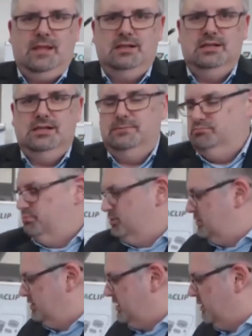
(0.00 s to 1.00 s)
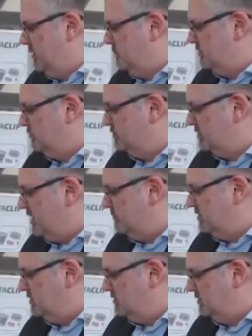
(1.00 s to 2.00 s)
put the cable through the
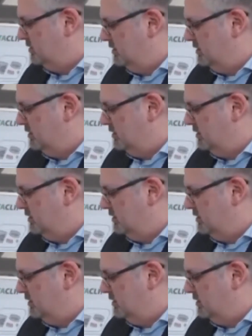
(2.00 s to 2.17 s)
cabinet,